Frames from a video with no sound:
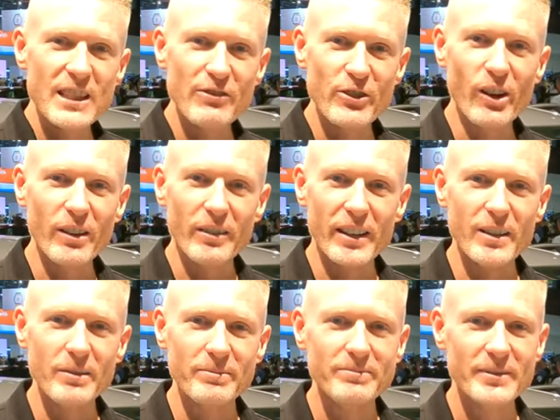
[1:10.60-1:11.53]
if not,
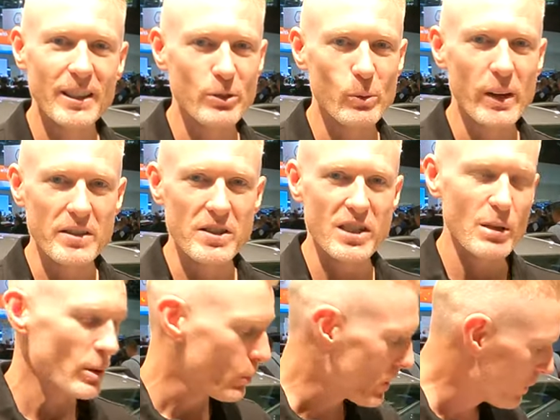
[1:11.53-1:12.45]
then you have to wait and see.
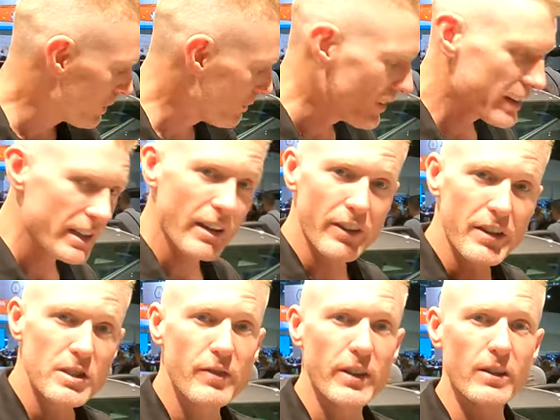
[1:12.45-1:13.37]
But we will find out
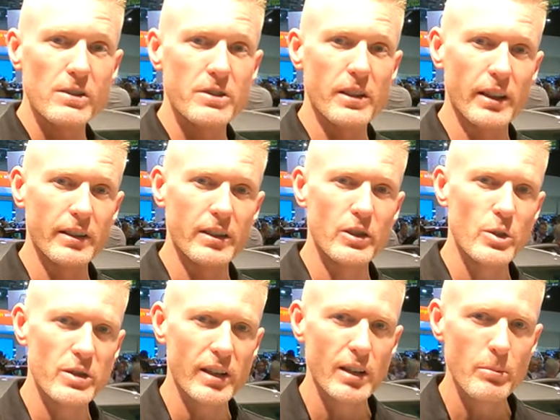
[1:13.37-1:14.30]
this vehicle is going to hit the
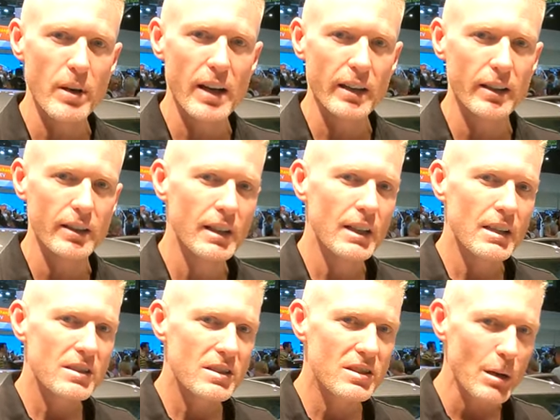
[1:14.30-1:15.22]
New Zealand market
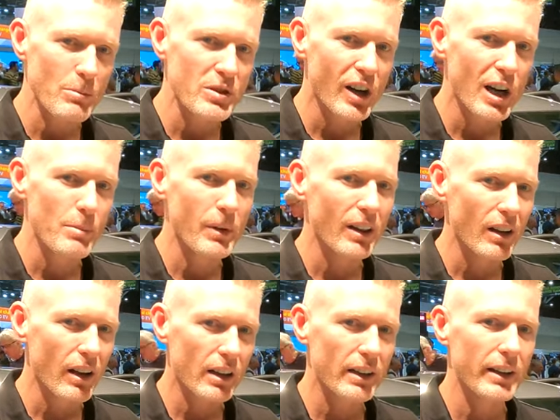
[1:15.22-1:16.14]
sometime
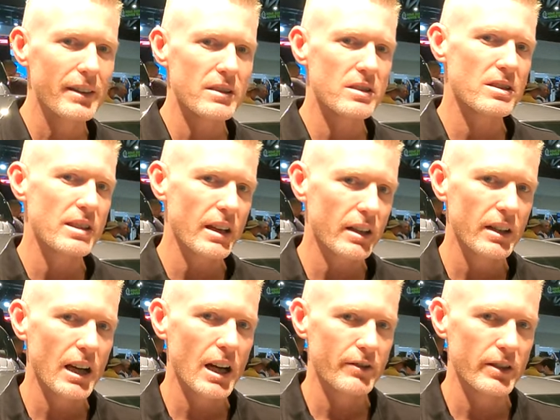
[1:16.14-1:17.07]
likely in the second
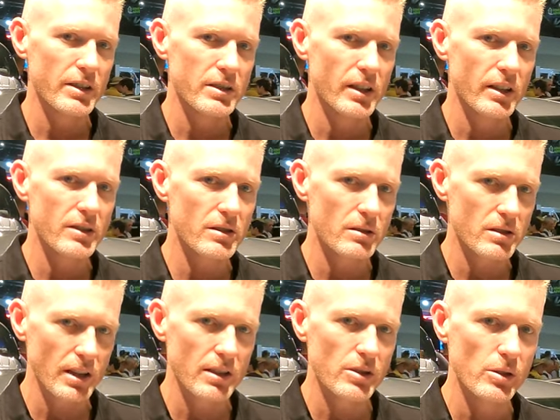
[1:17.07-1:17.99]
half of this year, so
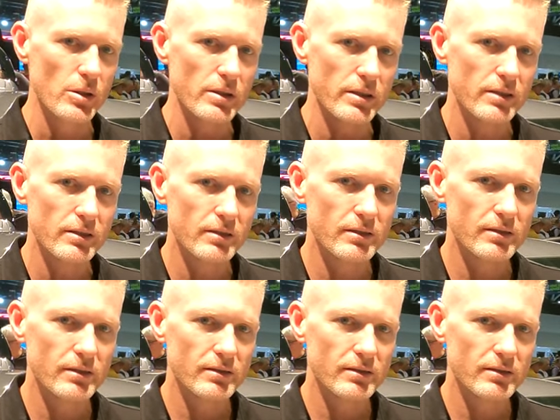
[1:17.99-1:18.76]
stay tuned. With its